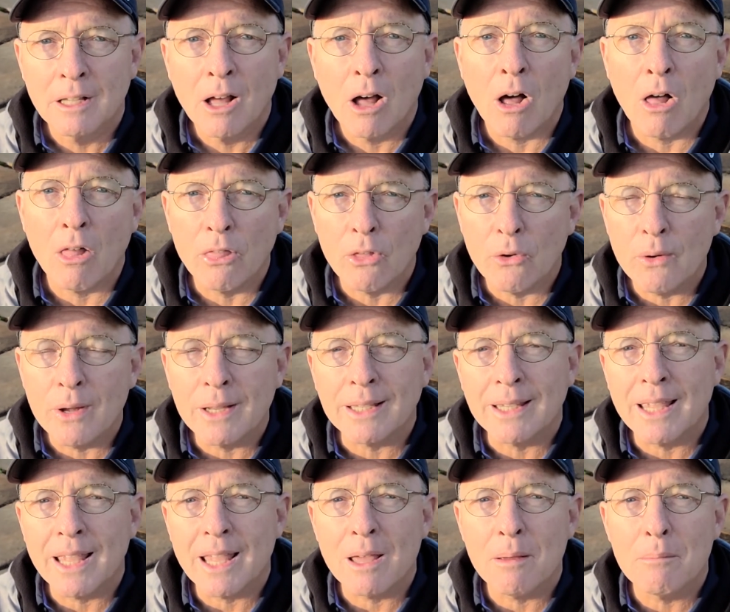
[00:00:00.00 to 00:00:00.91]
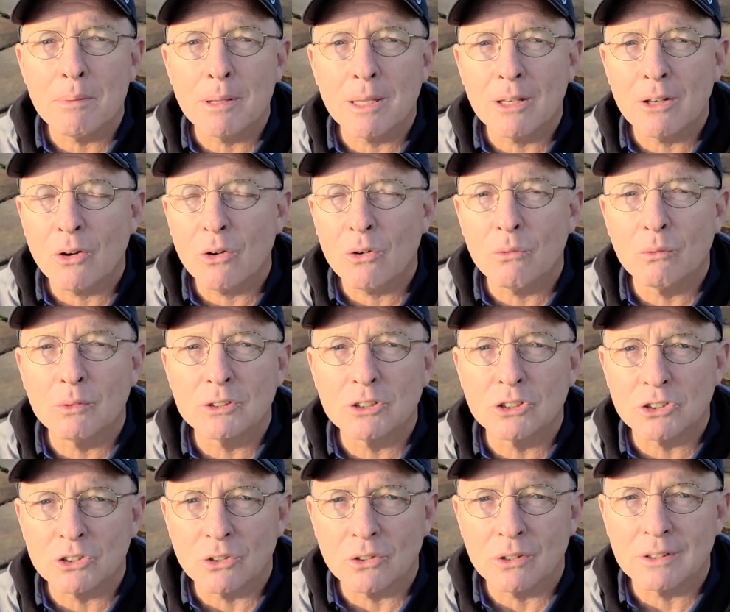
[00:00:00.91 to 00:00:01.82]
Although it can't be known with
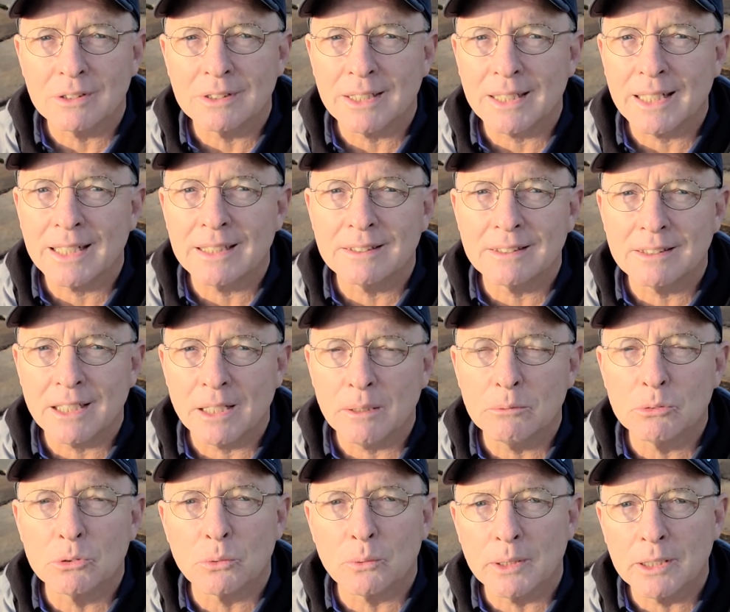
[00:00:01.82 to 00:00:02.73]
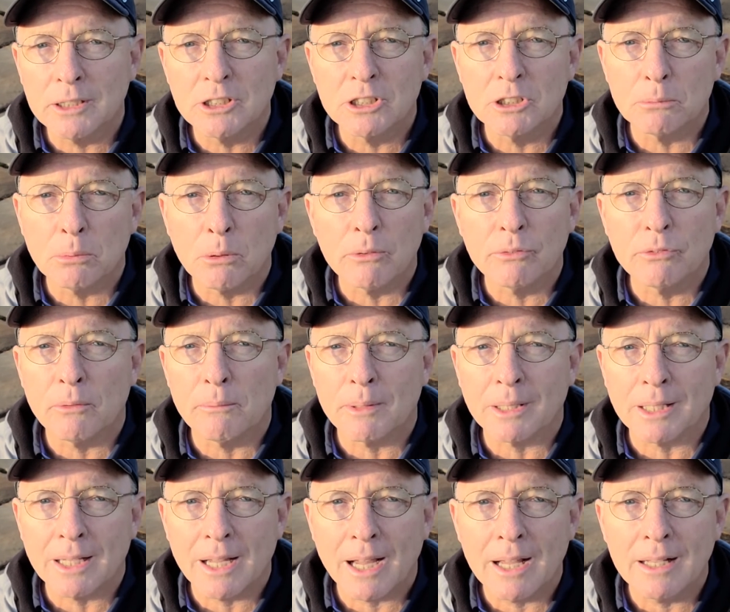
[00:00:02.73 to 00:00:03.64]
certainty, it seems reasonable from
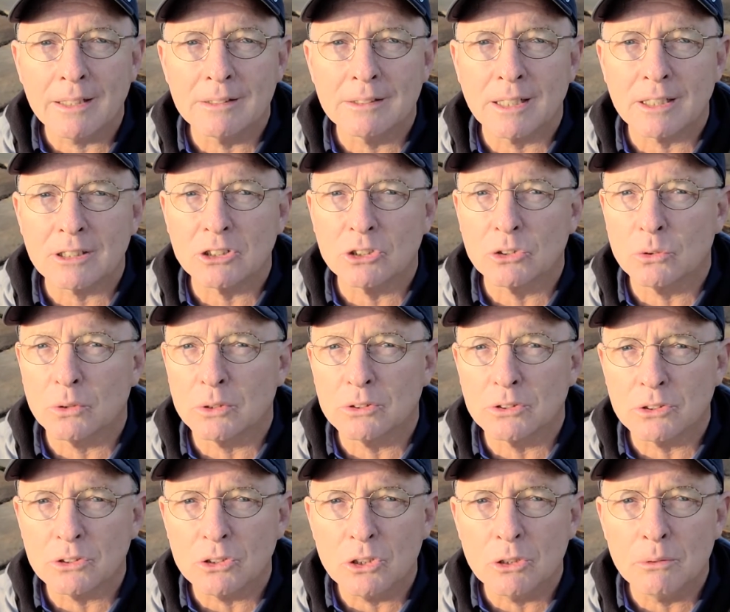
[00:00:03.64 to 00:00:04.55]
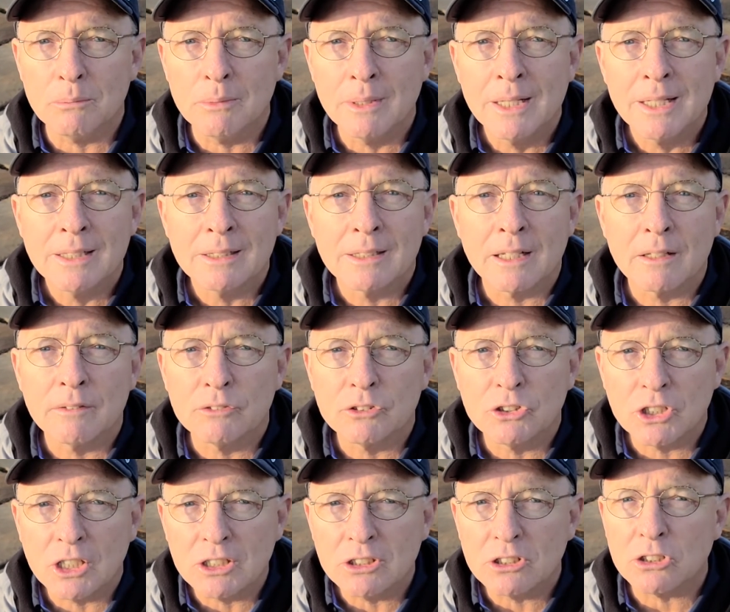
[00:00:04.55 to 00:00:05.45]
the context to assume that if
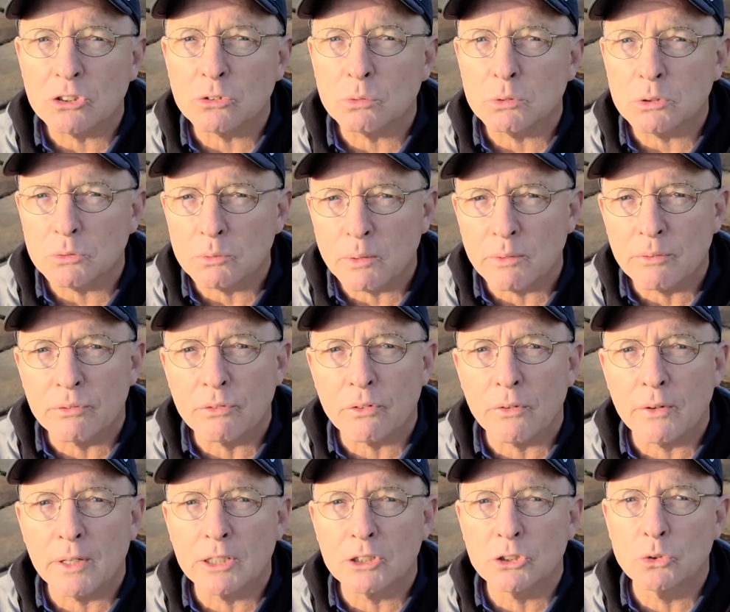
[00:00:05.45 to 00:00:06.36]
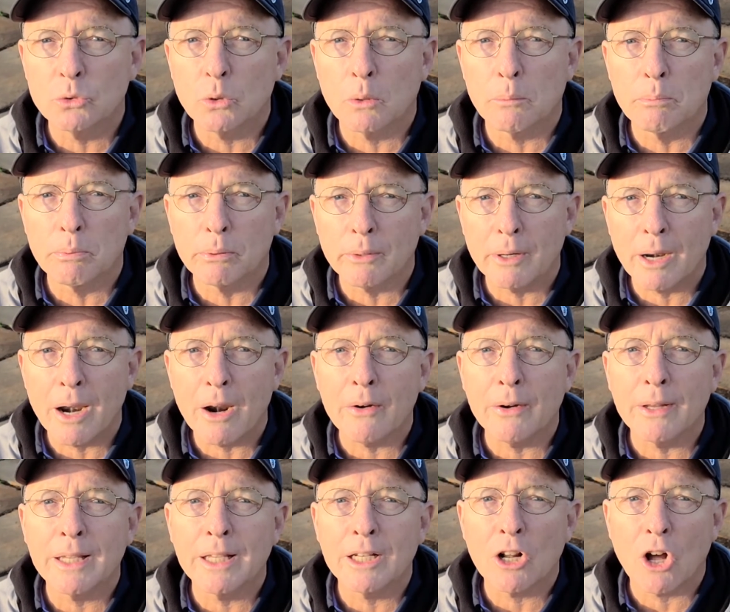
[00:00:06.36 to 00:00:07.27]
Jesus was referring to a
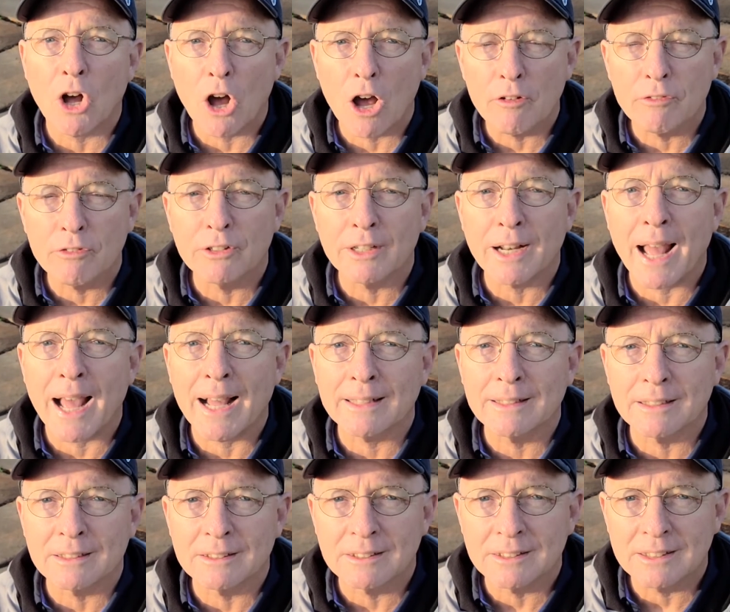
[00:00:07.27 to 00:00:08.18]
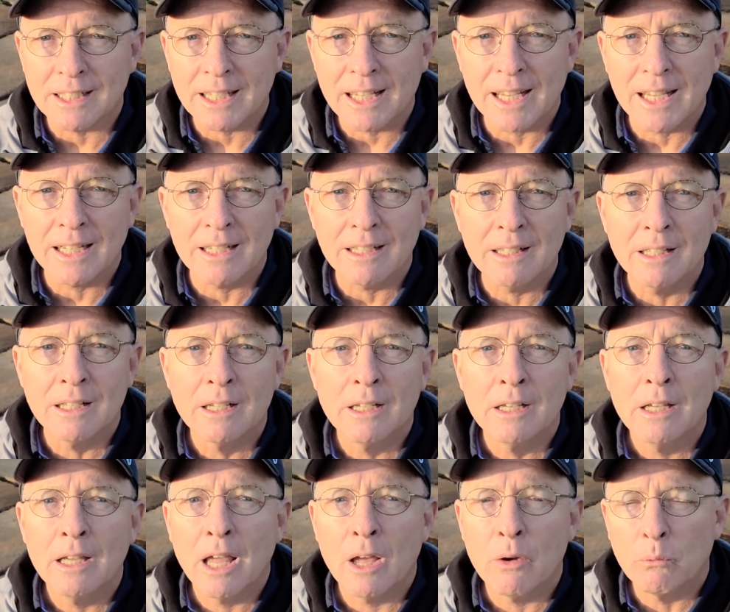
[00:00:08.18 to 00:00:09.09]
prayer he'd offered at the scene,
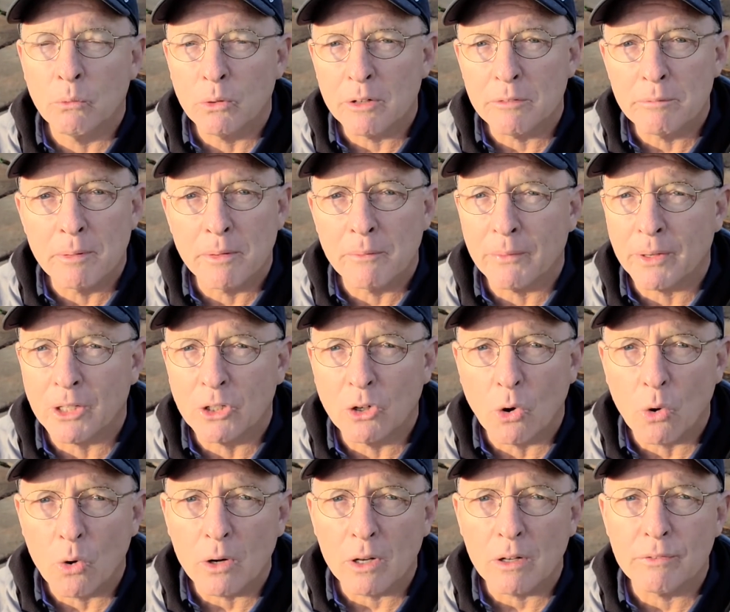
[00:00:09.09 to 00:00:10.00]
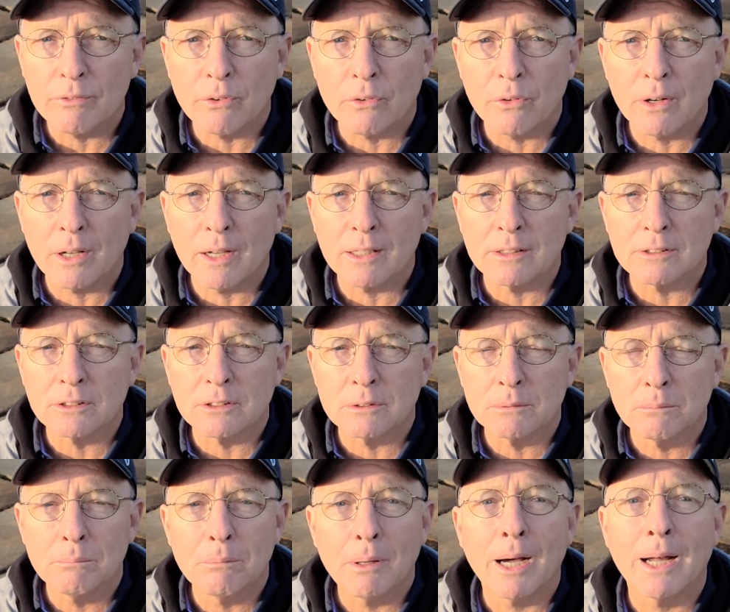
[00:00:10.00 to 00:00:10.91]
it would have been recorded for us.
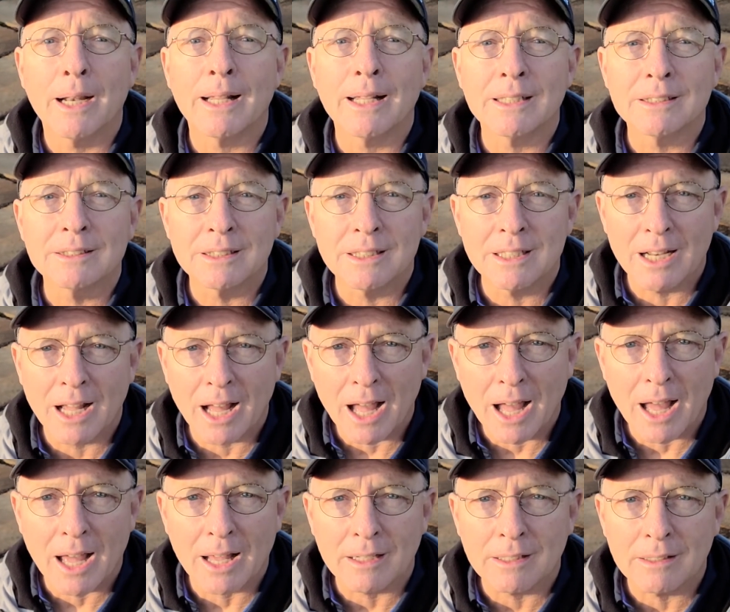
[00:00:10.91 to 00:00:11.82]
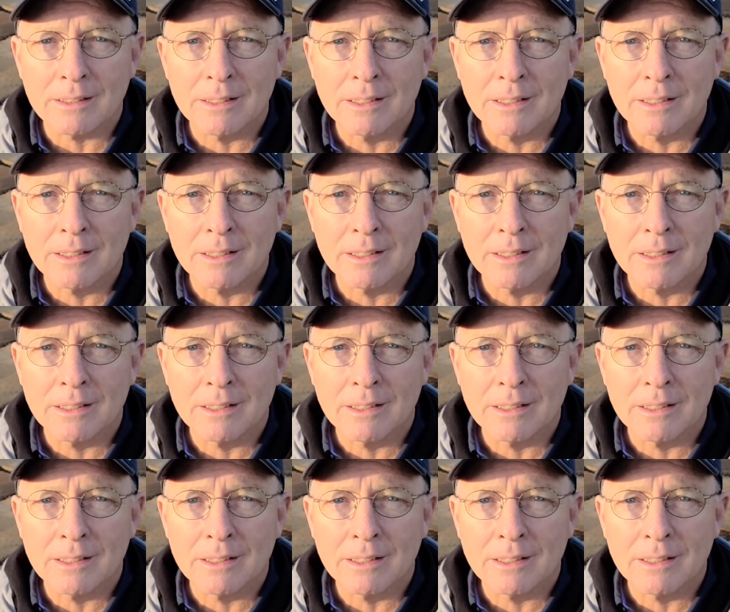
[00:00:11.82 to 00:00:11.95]
But it's not.